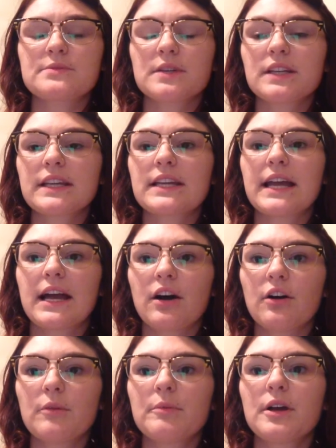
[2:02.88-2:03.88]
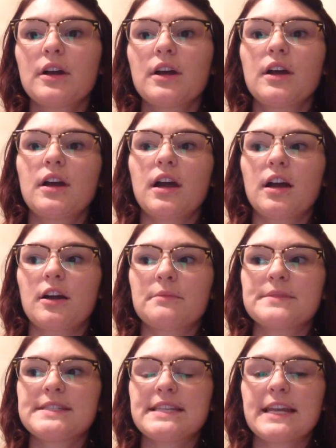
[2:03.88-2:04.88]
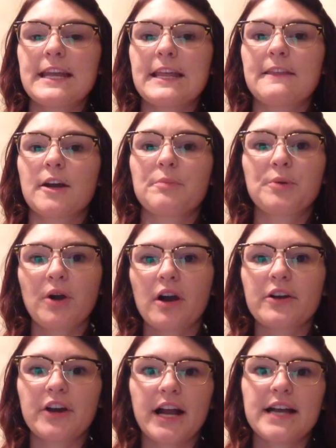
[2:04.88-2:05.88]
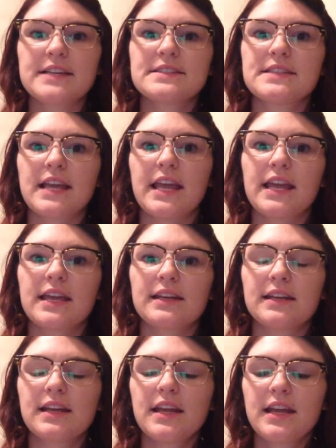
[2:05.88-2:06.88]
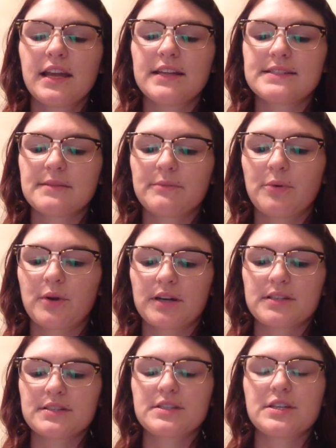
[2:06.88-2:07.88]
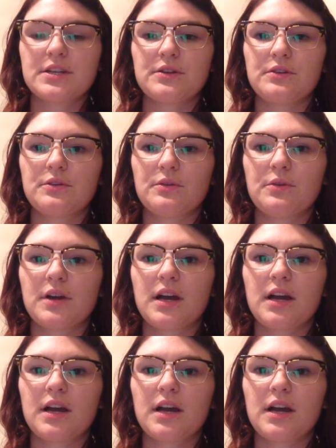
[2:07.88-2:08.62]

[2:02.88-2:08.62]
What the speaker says: really to help see their progress, and it's important to